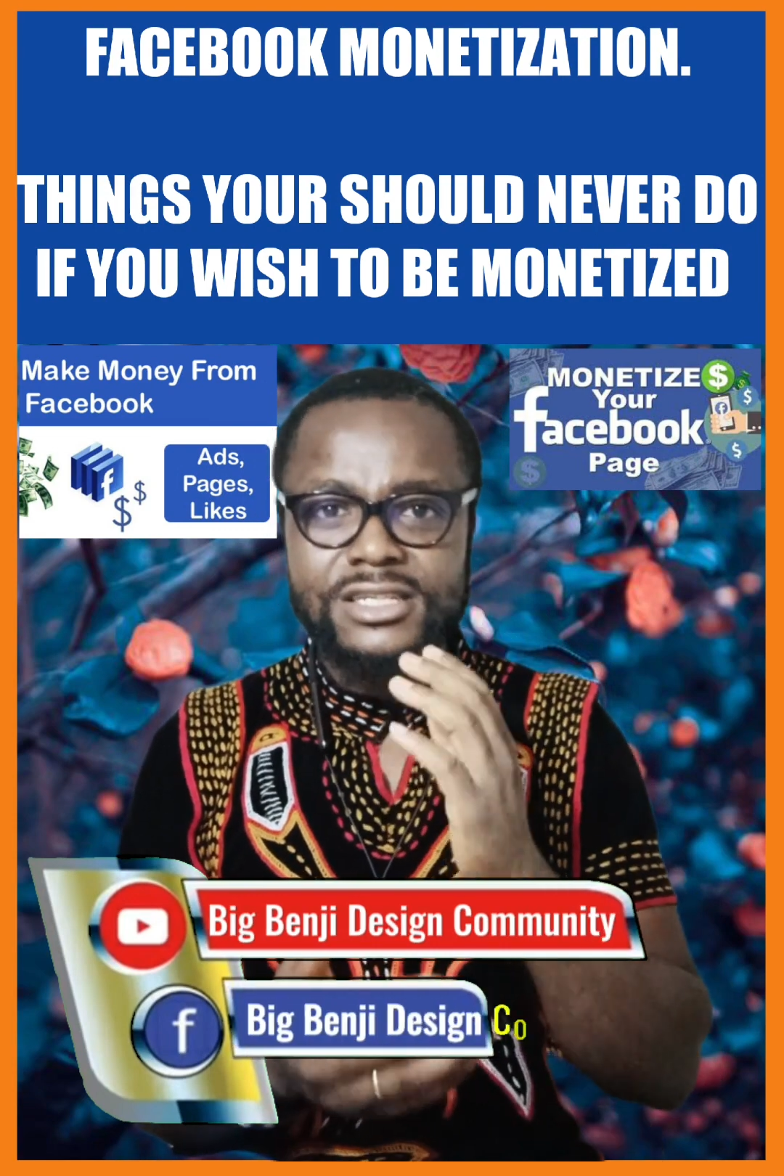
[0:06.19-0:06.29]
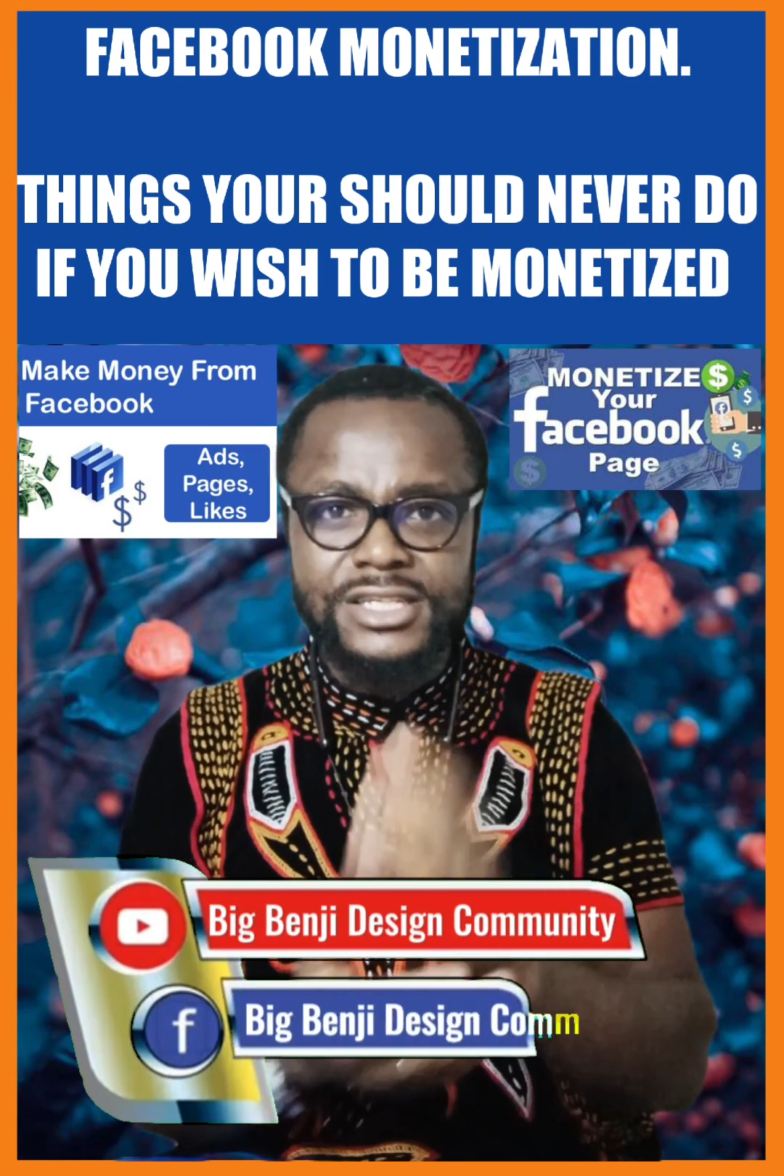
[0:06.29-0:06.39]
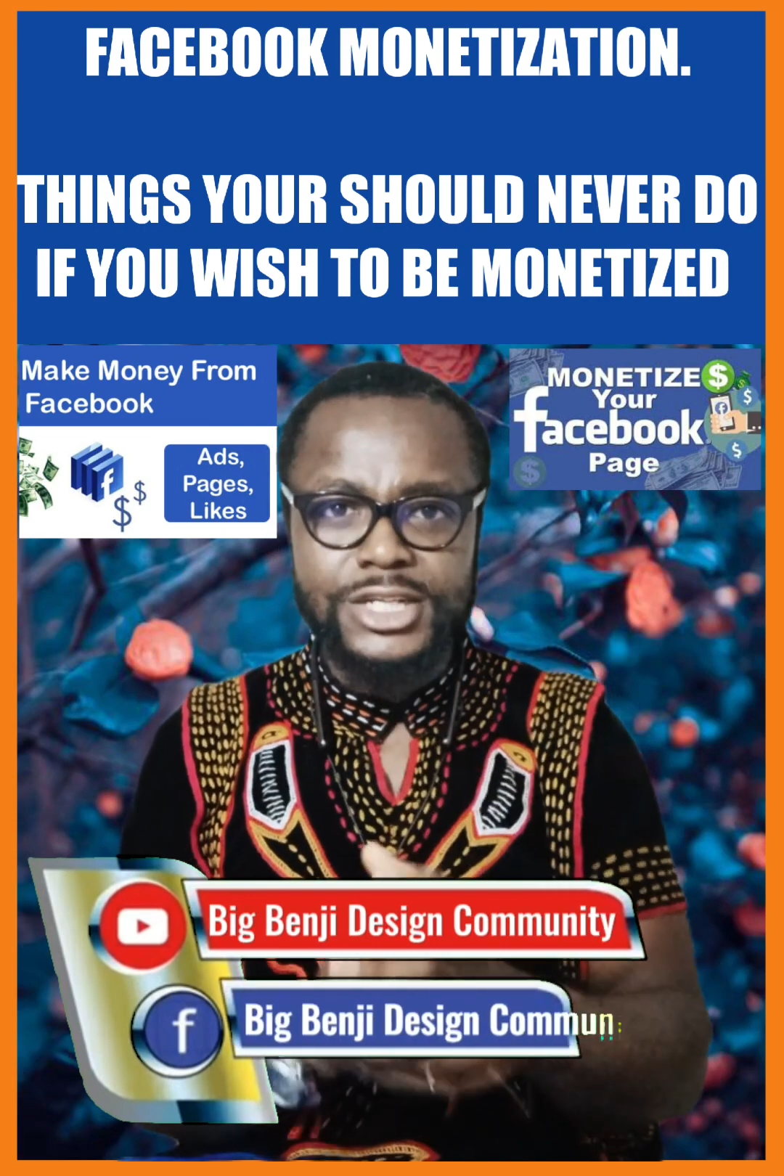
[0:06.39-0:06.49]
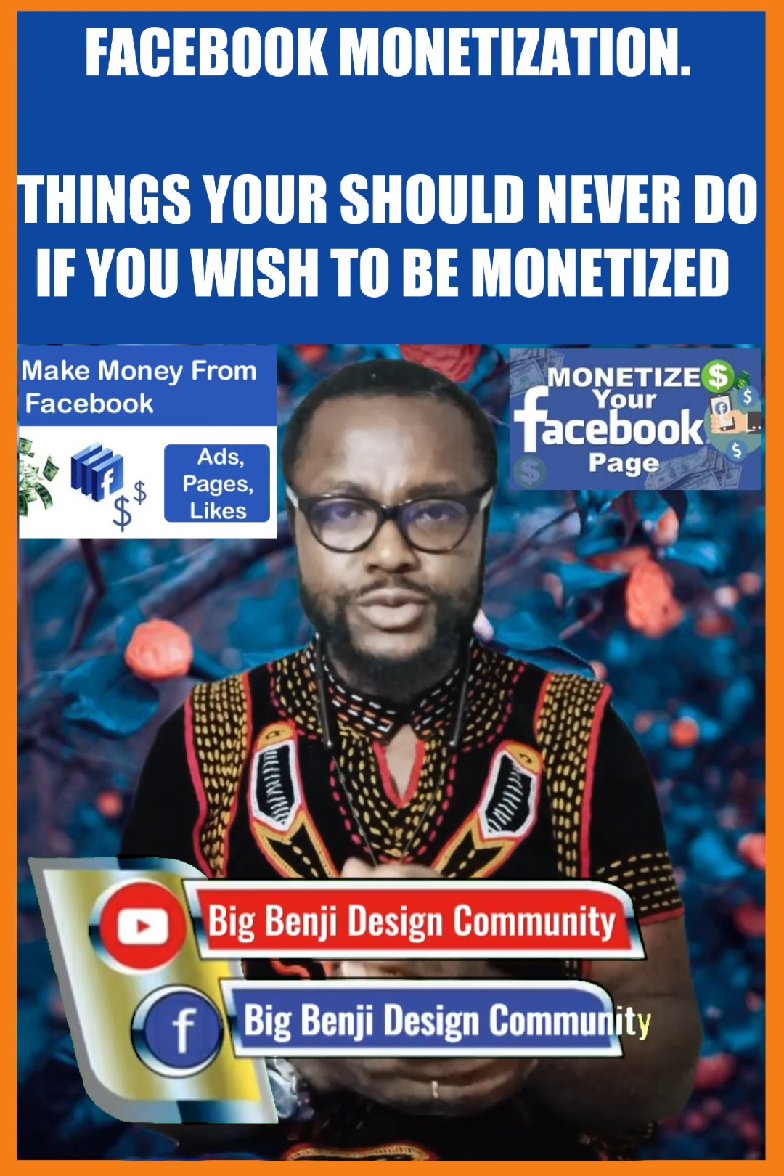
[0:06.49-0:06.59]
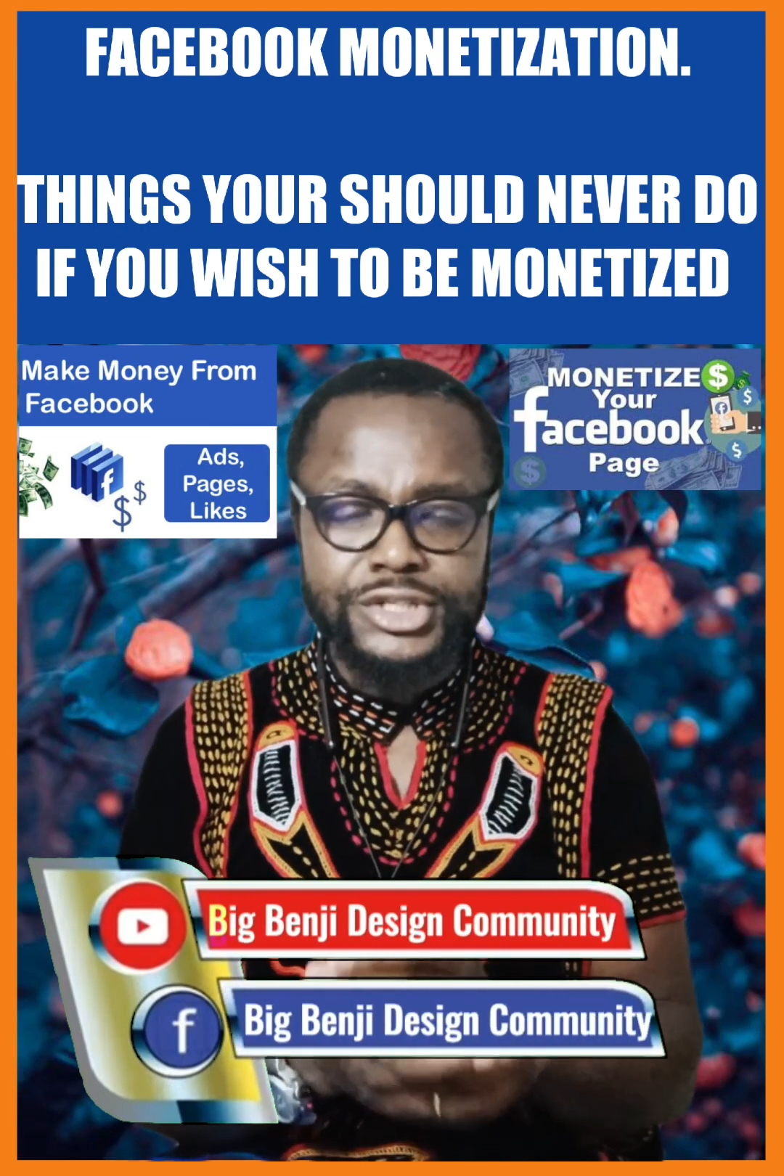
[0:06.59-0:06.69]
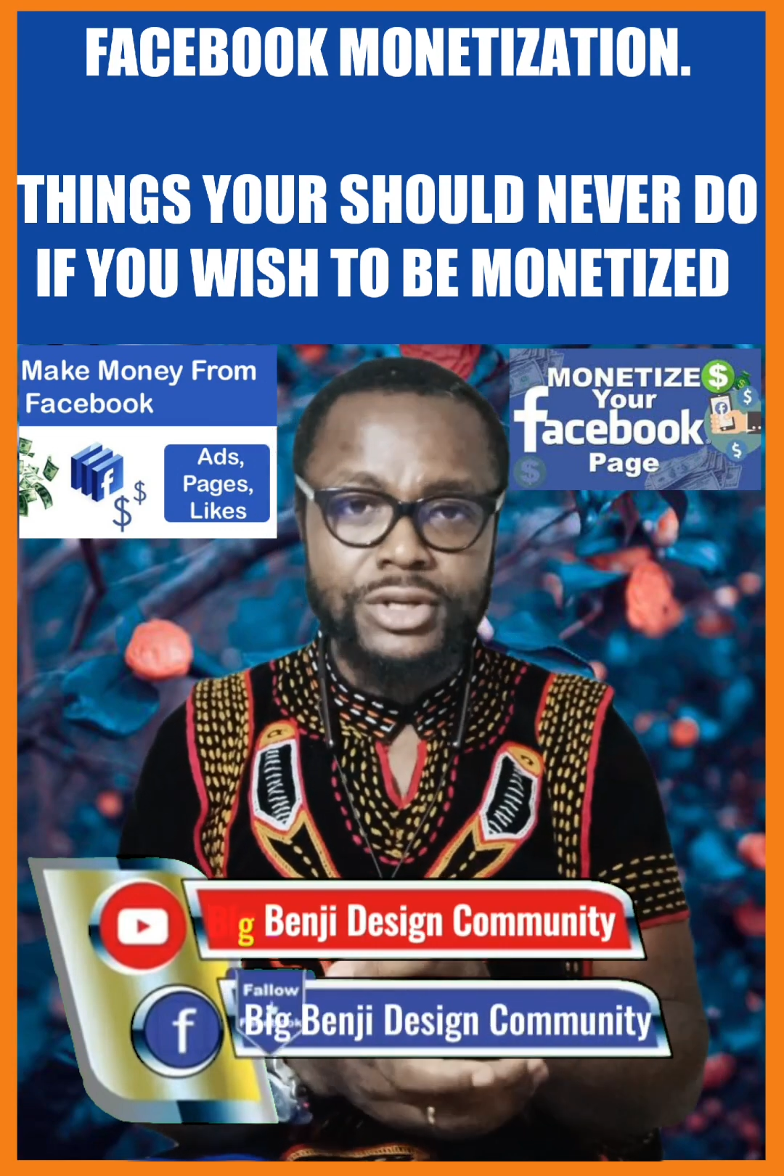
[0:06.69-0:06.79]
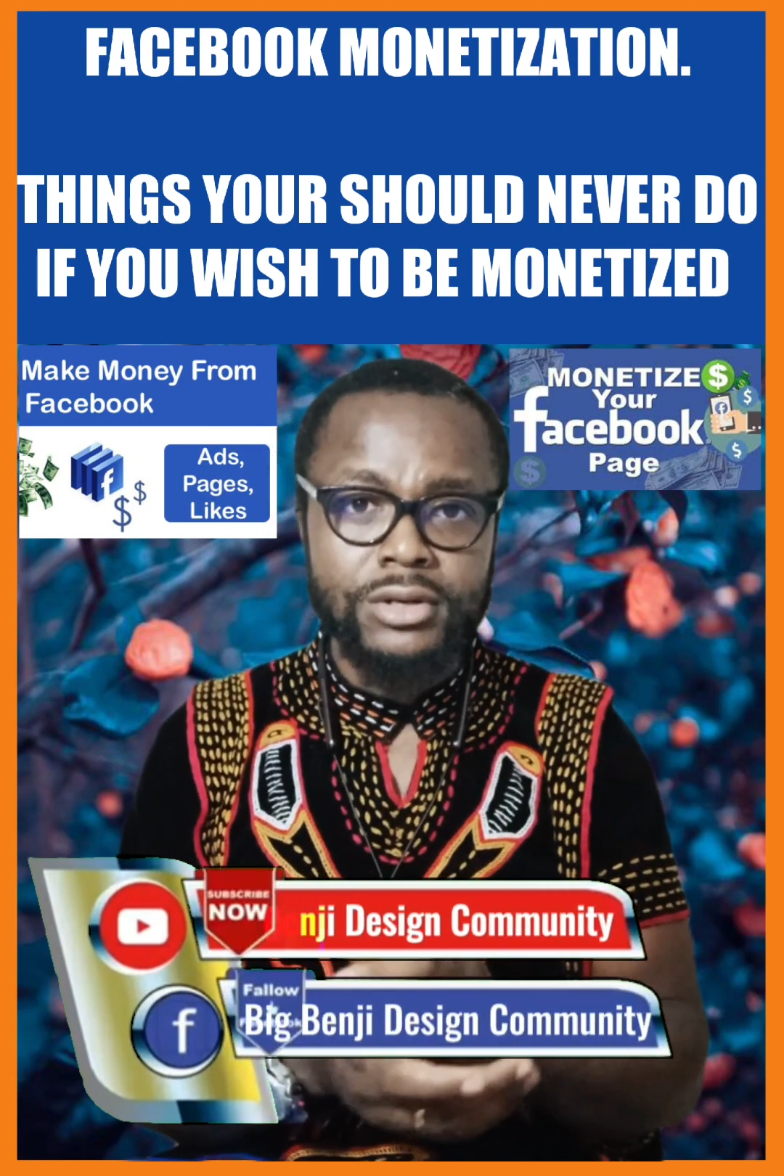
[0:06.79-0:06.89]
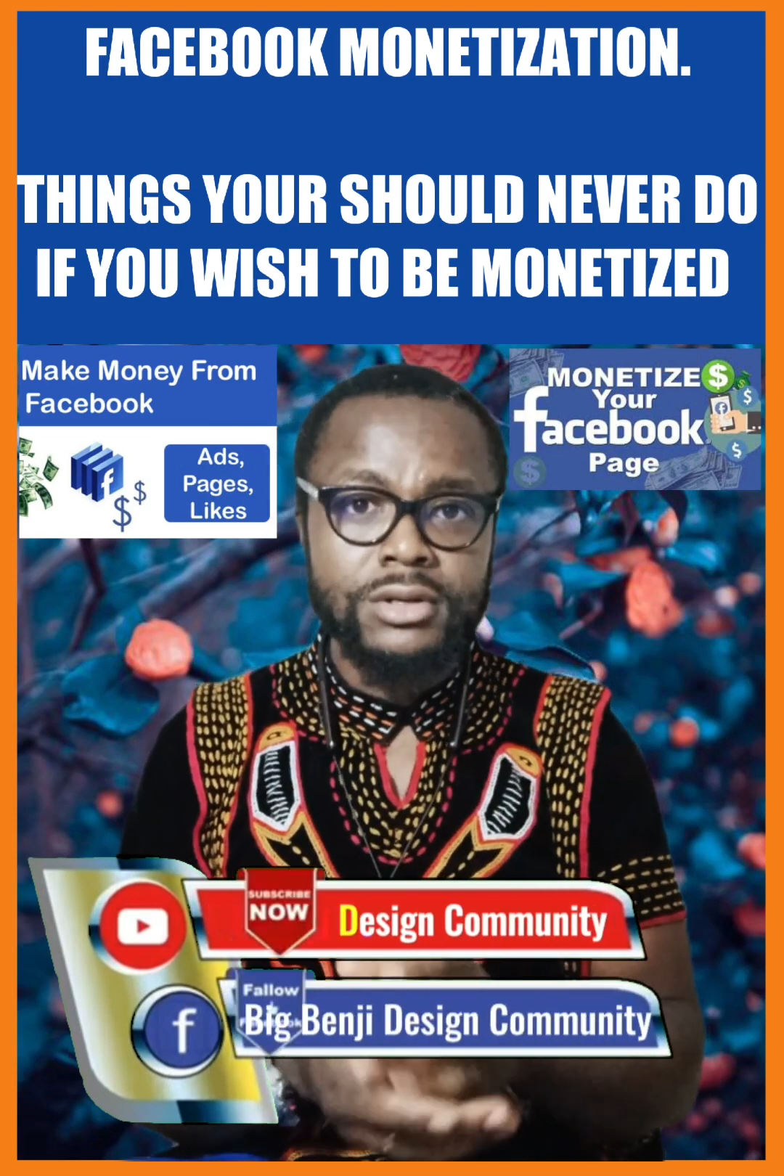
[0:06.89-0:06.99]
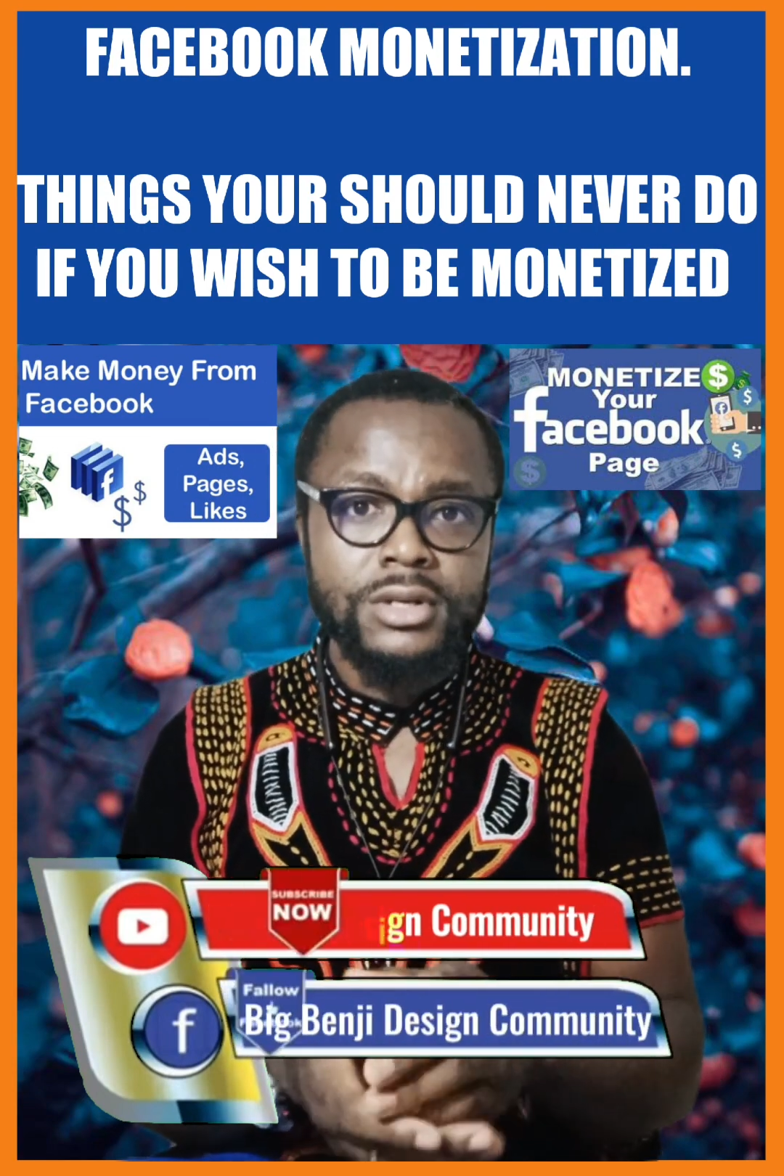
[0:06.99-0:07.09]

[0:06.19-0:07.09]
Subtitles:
situation.